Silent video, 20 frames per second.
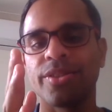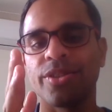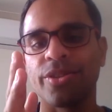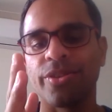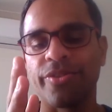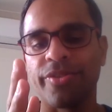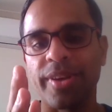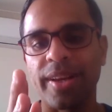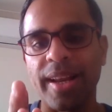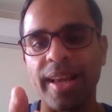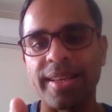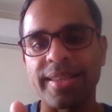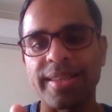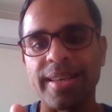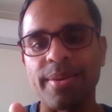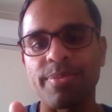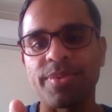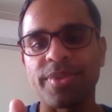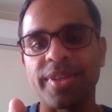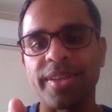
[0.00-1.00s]
to feel
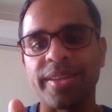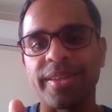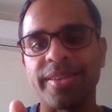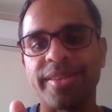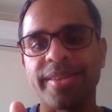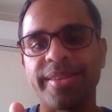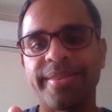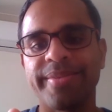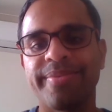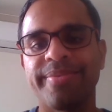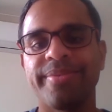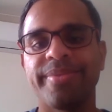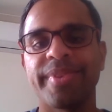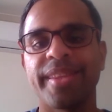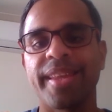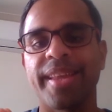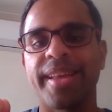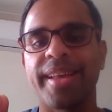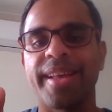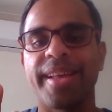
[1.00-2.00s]
accepted,
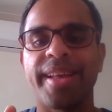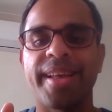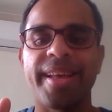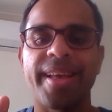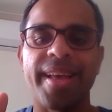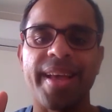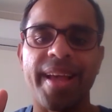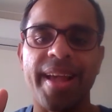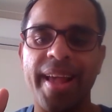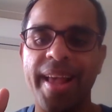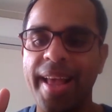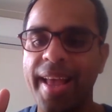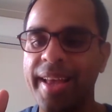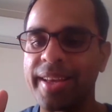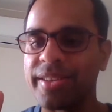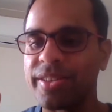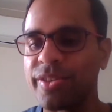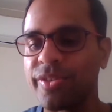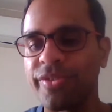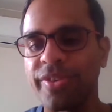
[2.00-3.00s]

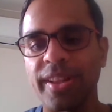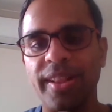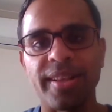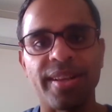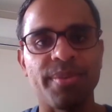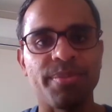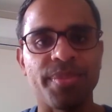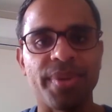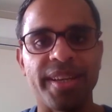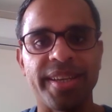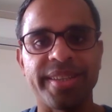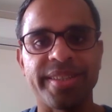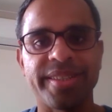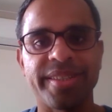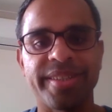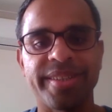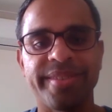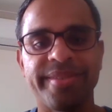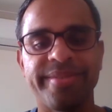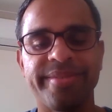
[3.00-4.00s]
and to feel
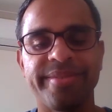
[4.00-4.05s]
complete.